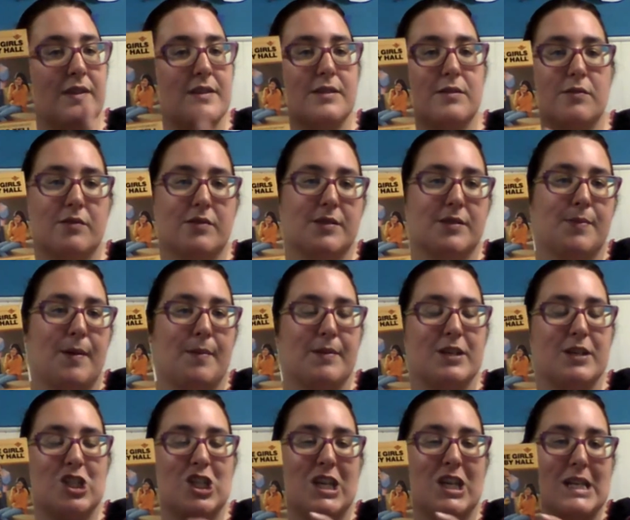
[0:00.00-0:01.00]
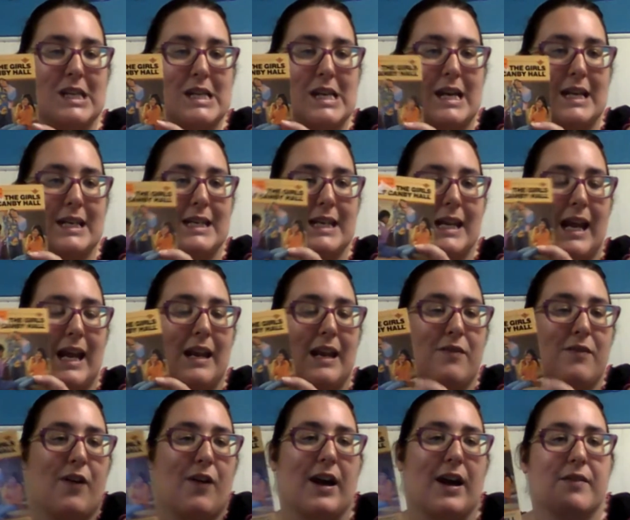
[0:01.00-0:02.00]
This one was published in
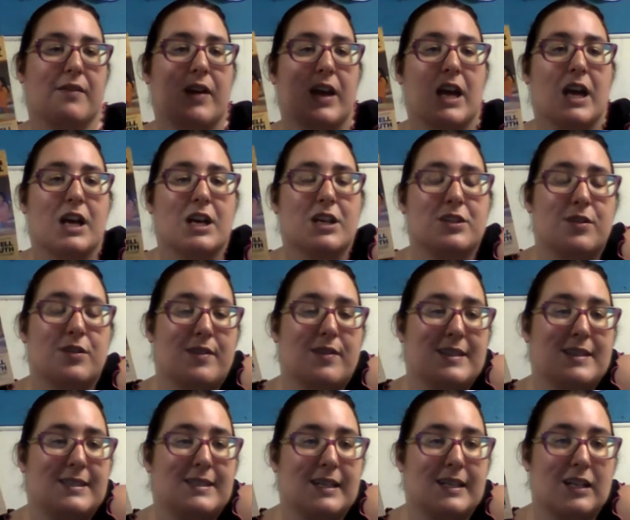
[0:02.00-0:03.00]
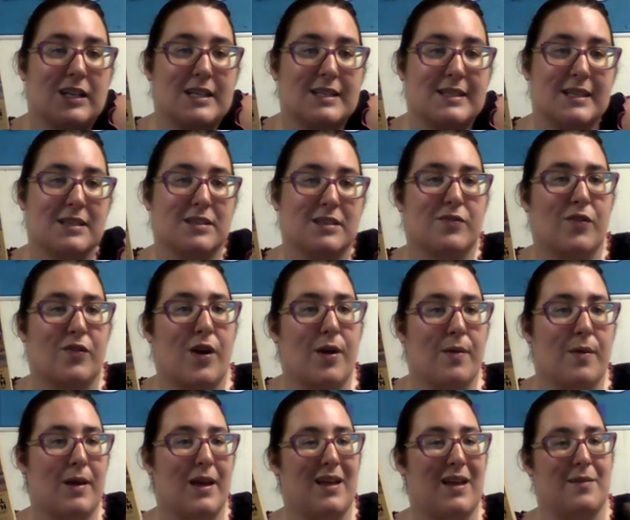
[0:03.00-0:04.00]
1985, so this series is
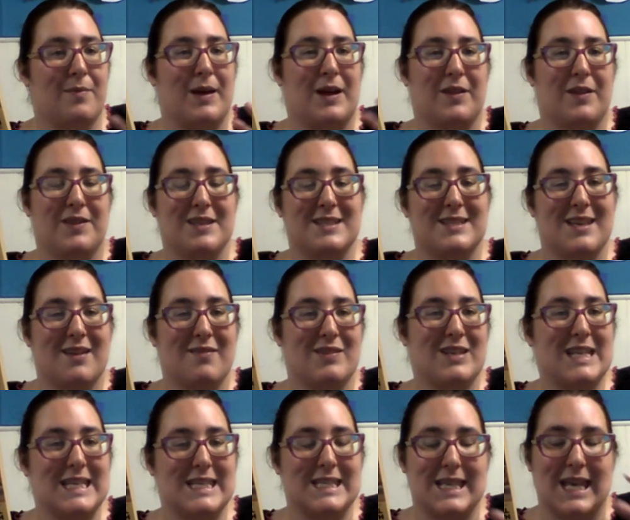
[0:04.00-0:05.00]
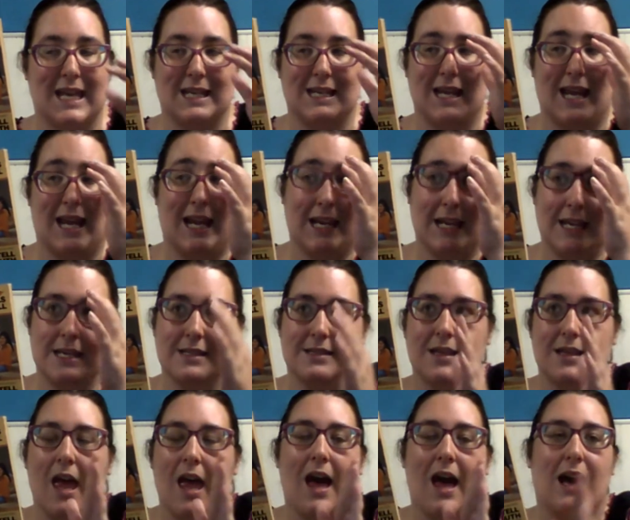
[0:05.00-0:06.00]
from about the 70s and
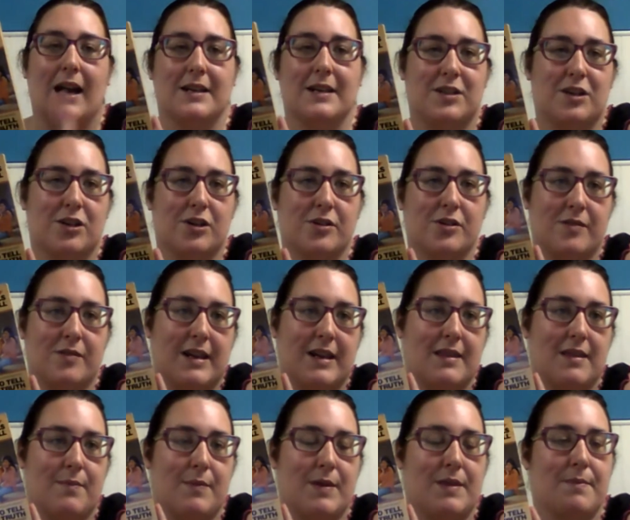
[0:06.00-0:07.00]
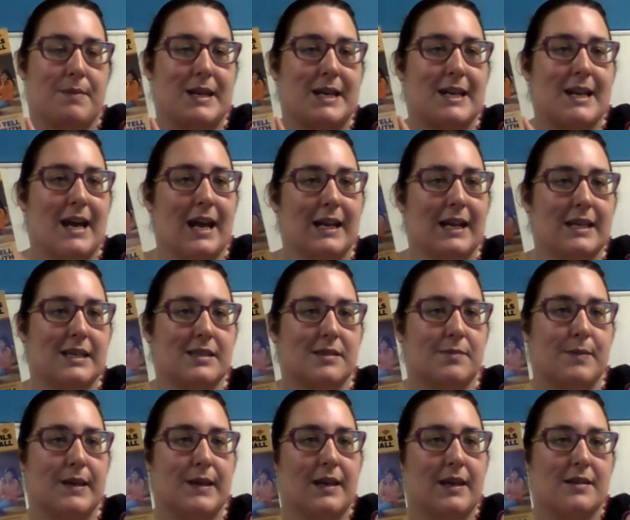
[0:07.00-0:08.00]
80s. I started reading them in the mid-90s
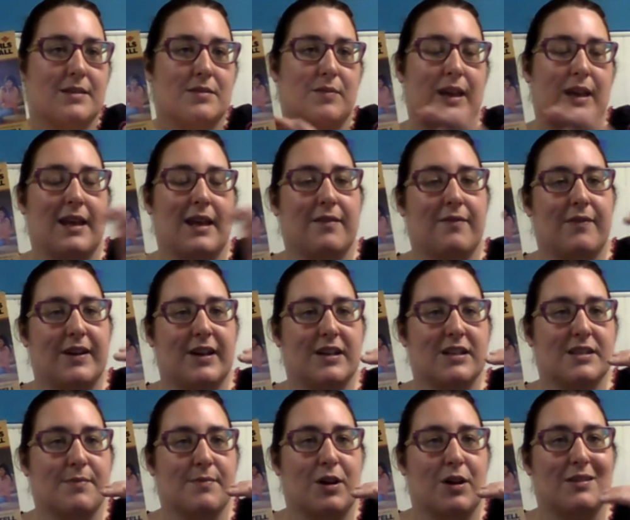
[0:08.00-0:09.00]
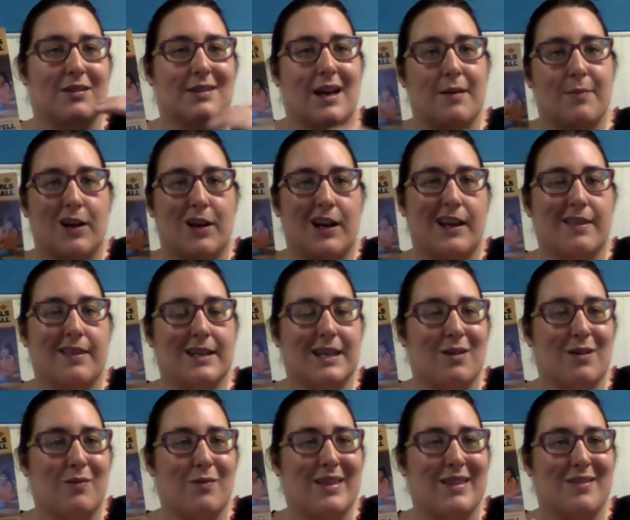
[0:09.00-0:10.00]
because we had a very small library in the
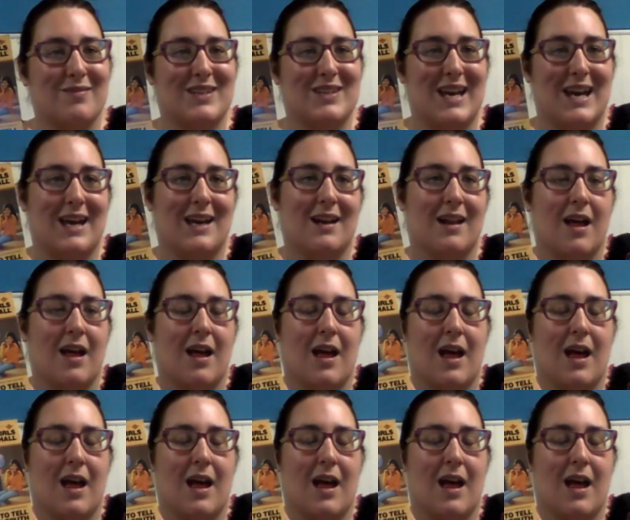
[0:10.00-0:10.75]
town we lived at.